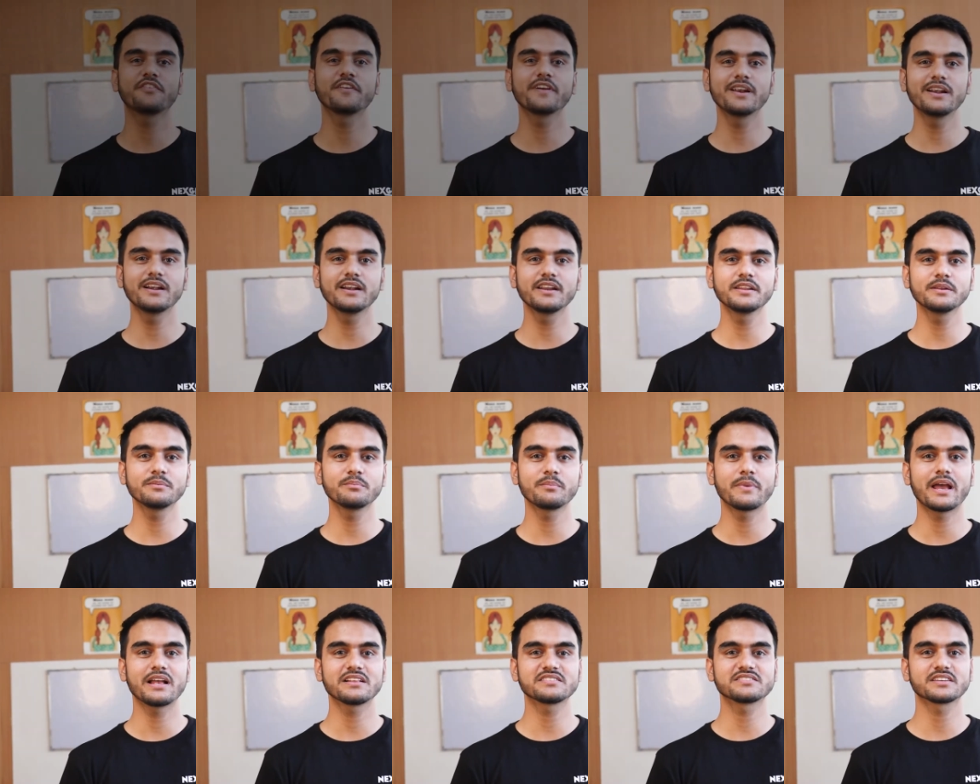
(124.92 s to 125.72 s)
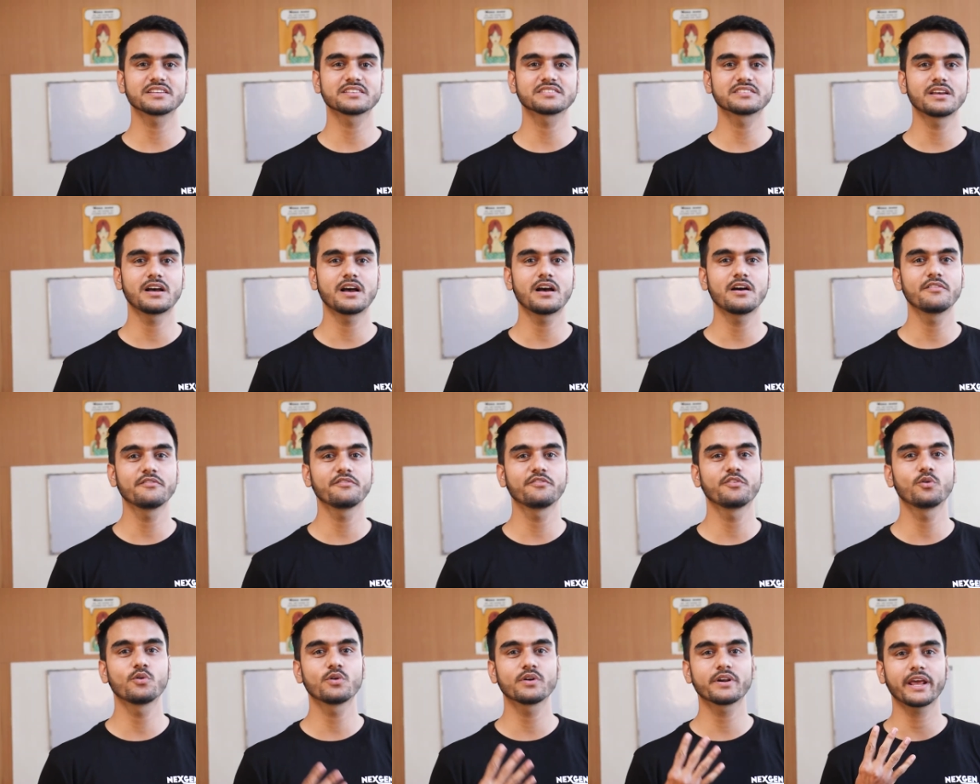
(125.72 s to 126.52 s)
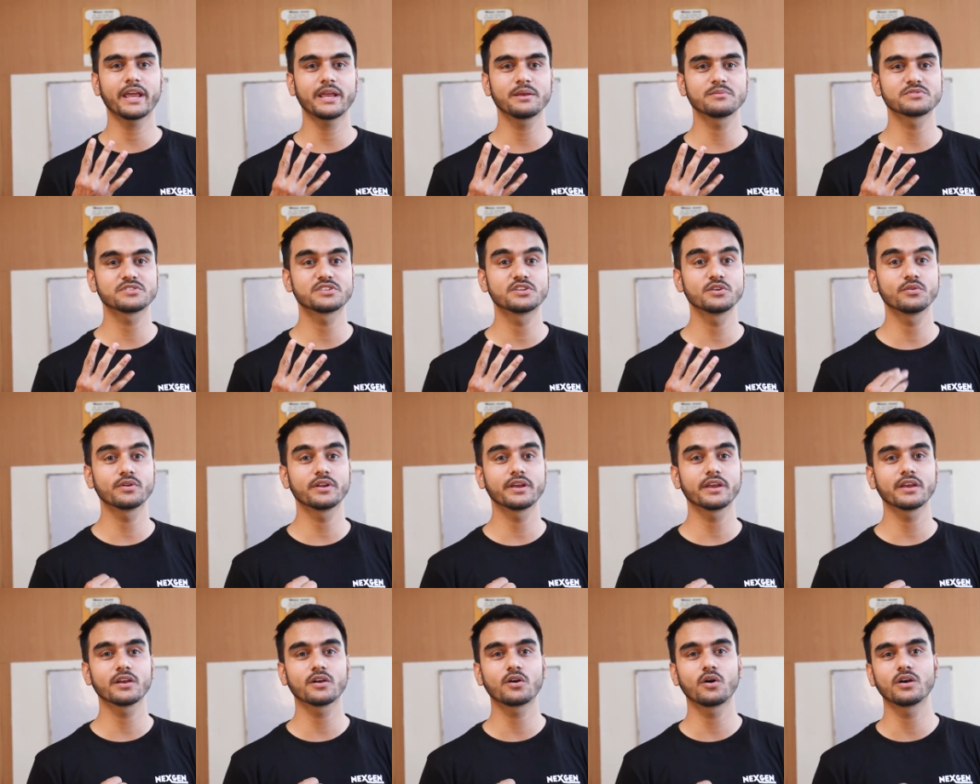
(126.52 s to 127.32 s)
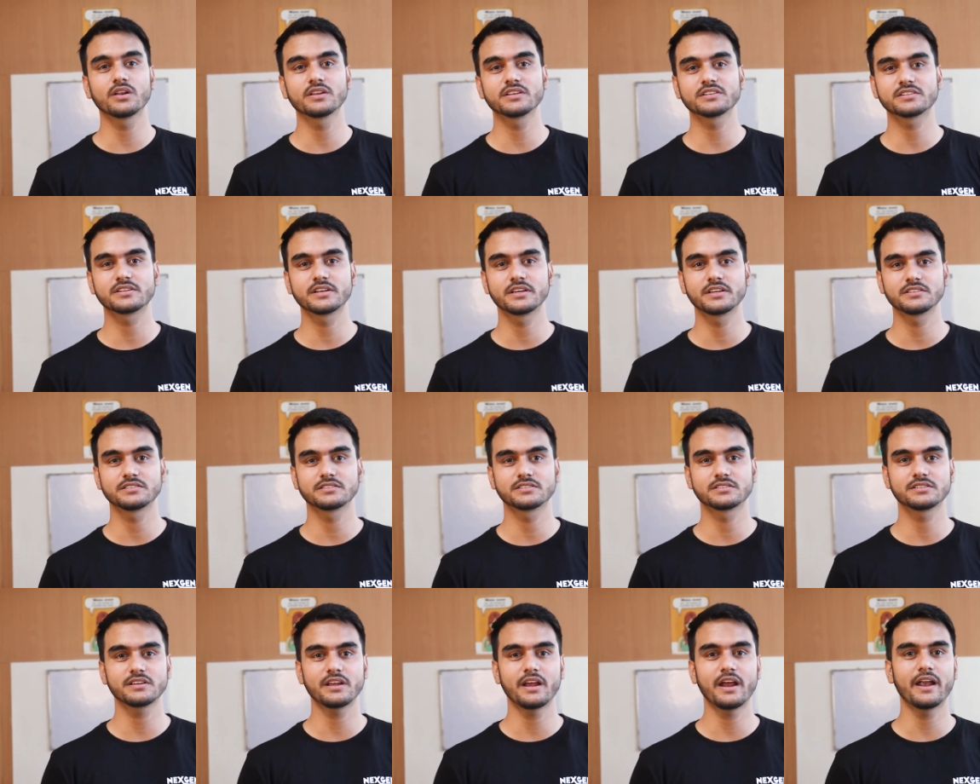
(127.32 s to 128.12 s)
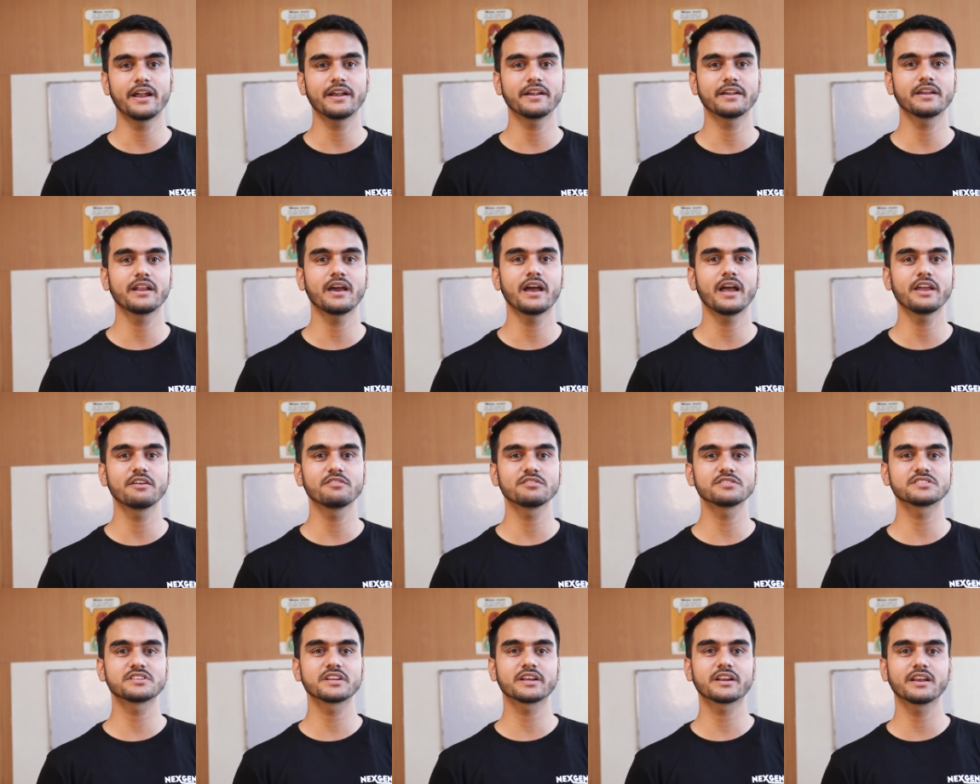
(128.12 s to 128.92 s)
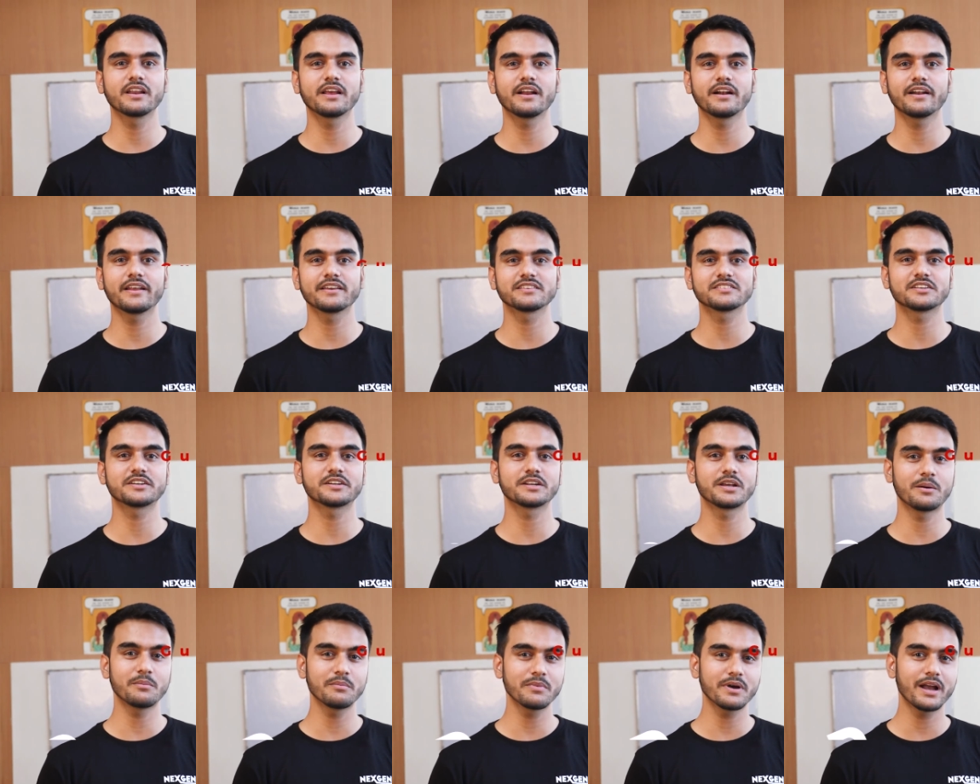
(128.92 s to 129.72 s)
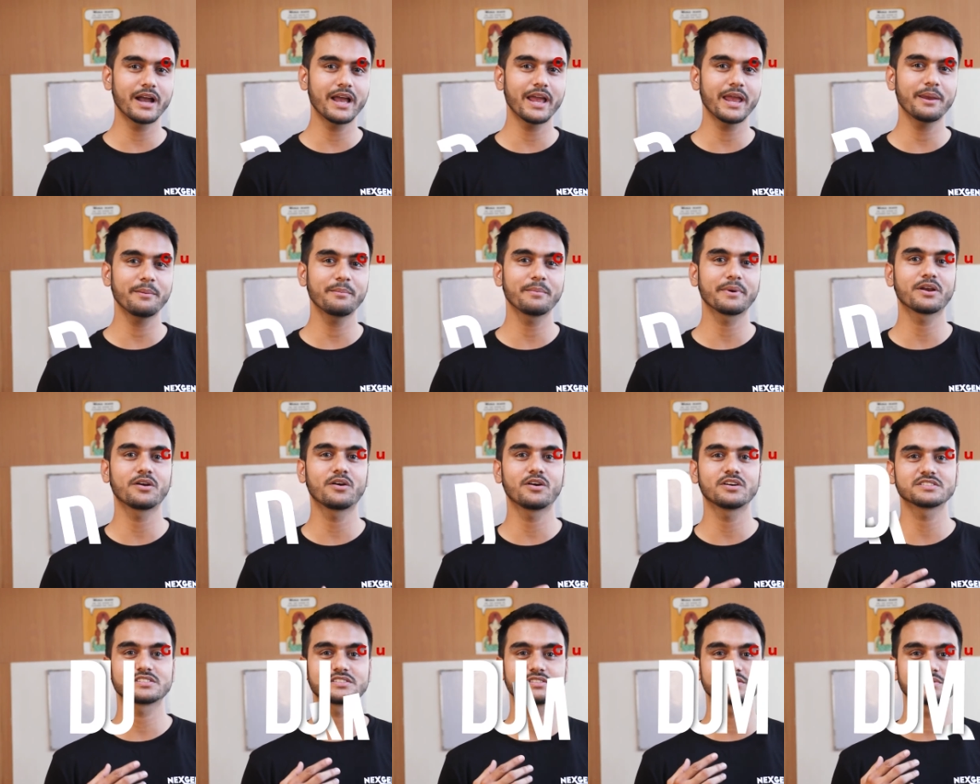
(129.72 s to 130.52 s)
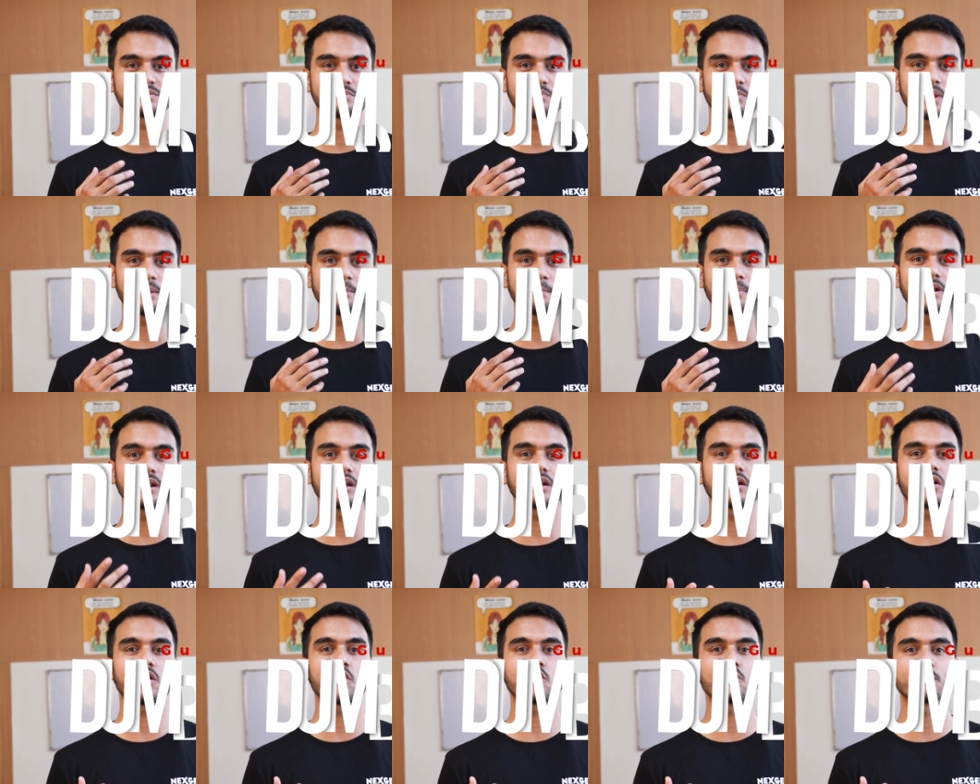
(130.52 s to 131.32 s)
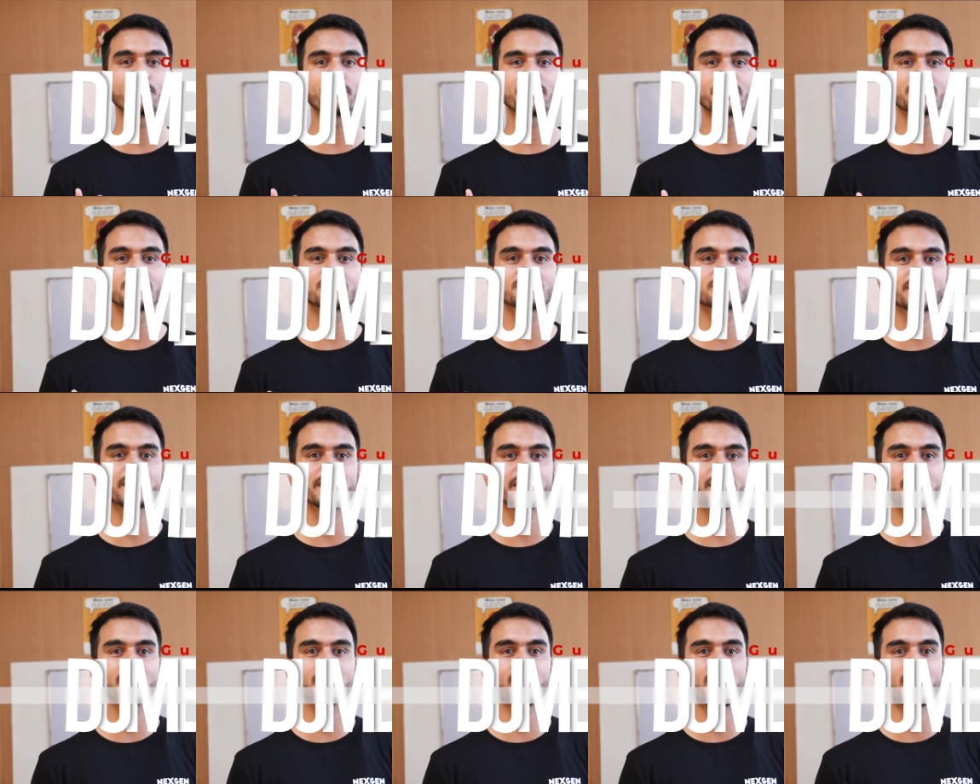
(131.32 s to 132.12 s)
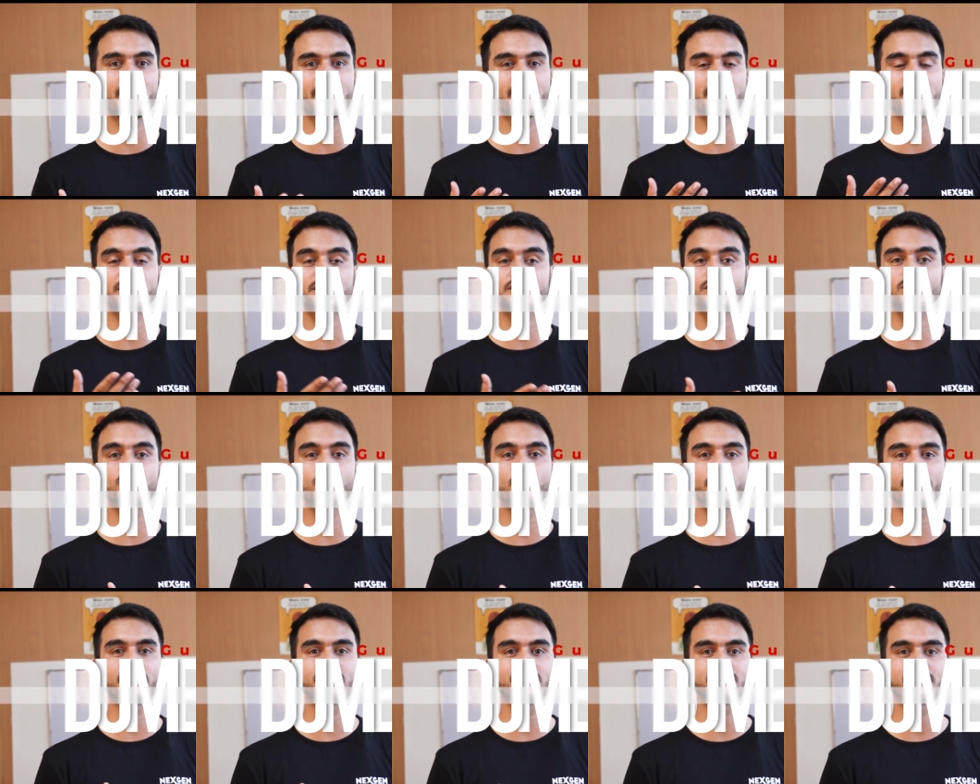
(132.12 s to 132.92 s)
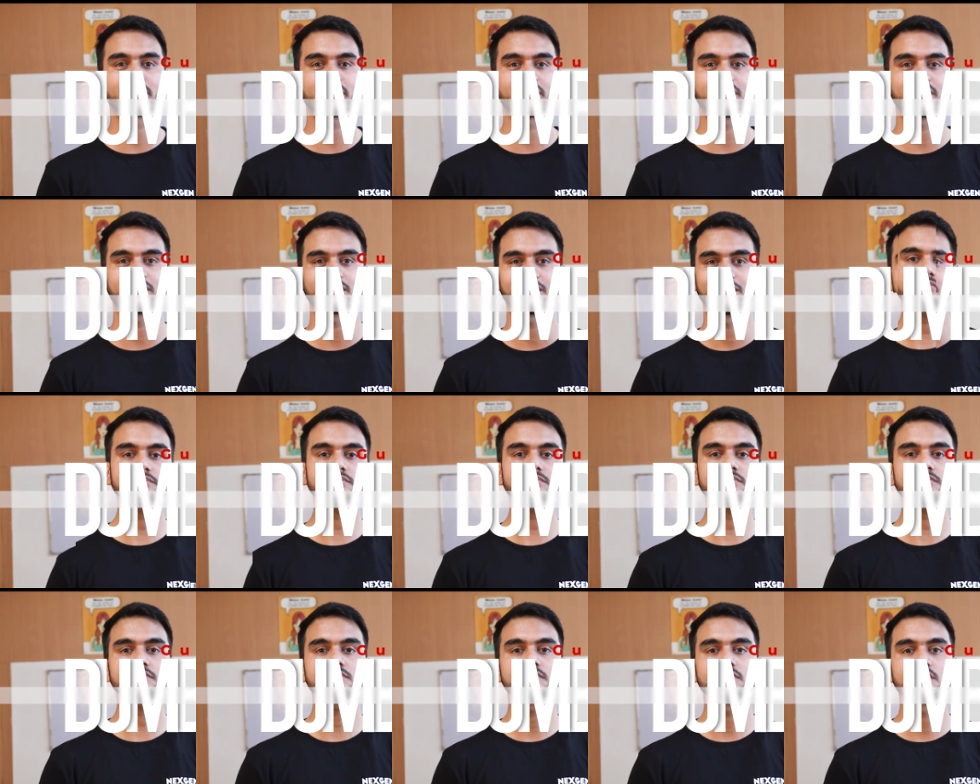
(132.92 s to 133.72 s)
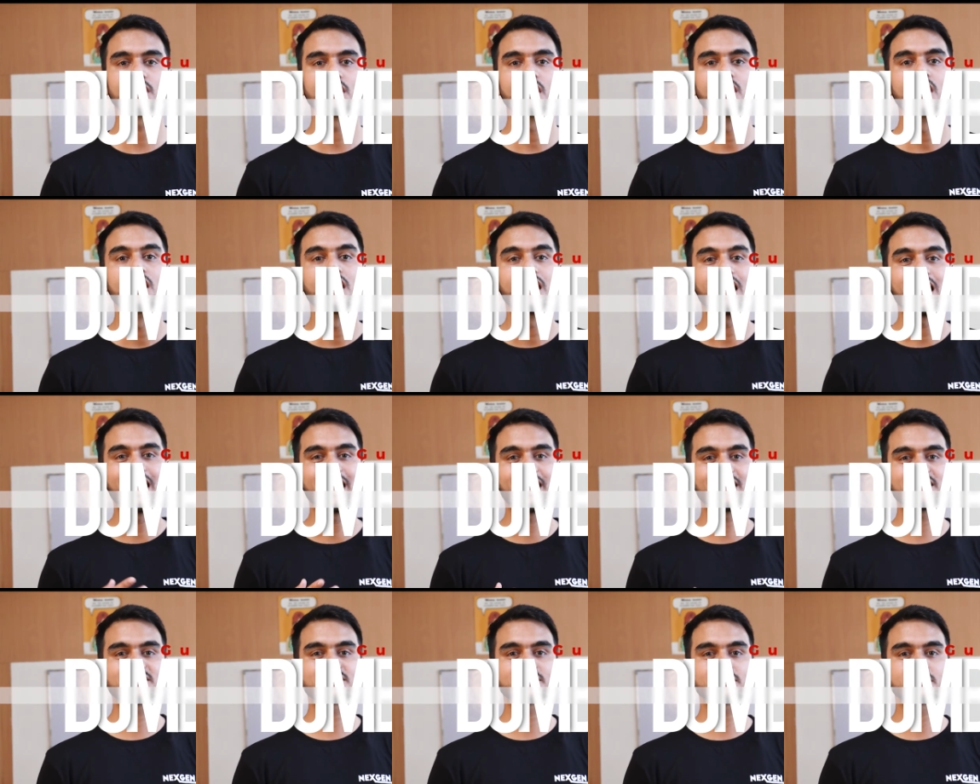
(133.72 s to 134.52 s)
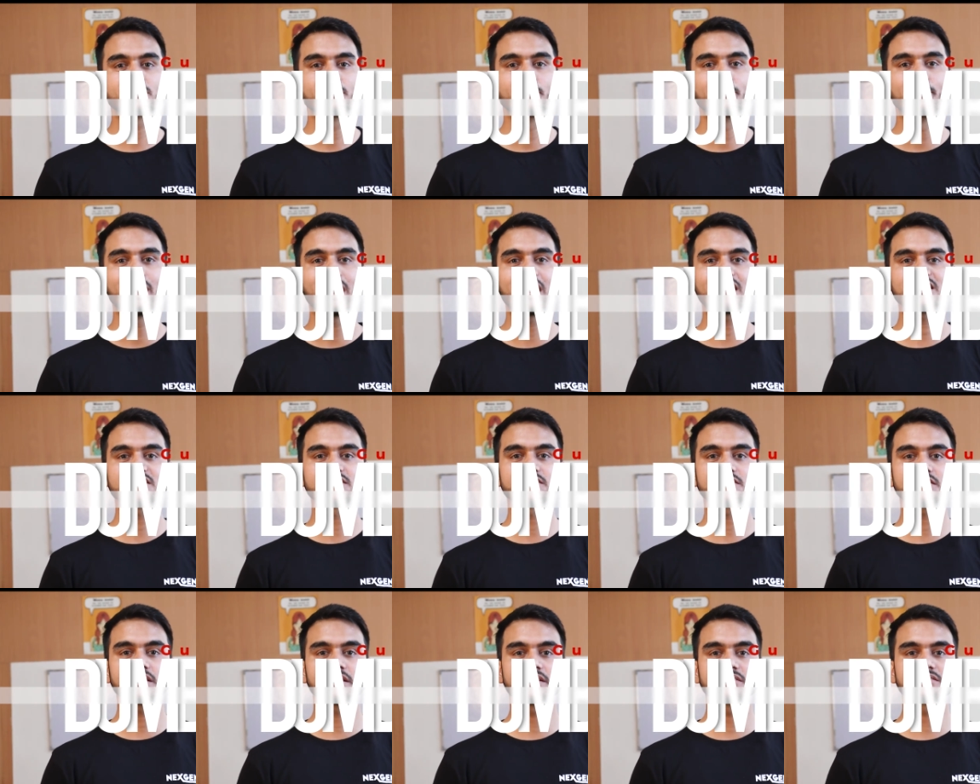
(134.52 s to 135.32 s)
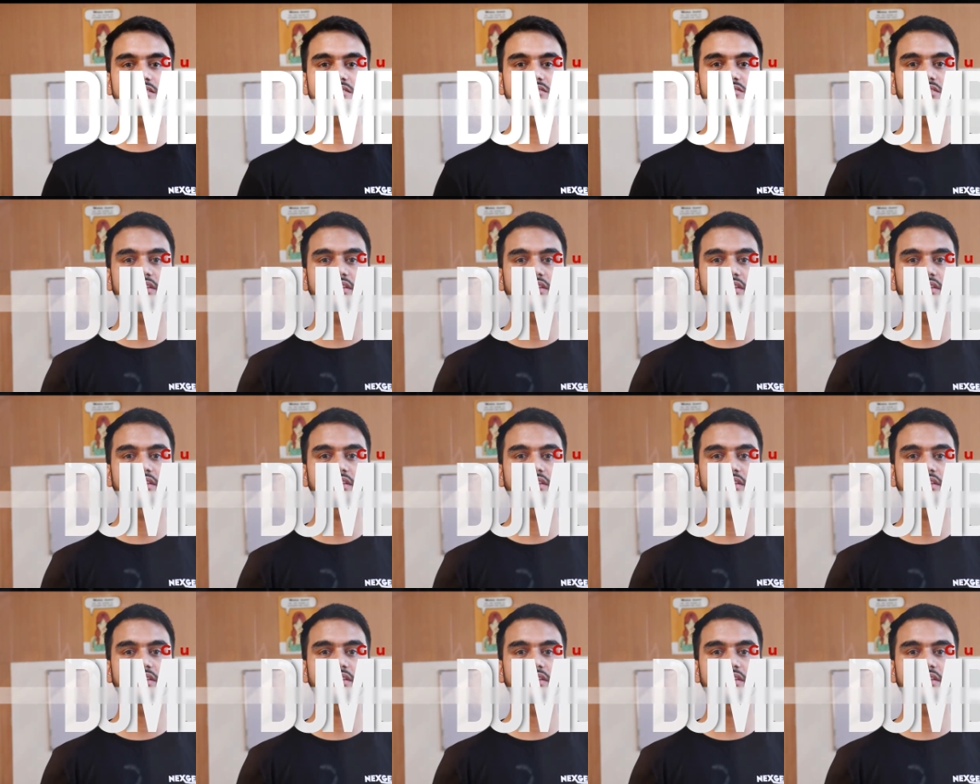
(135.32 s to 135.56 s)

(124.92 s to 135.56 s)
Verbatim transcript: failed in maths exam 4 times during college days, and I was declared as a dumb guy because people around me think I can't do anything. As maths is a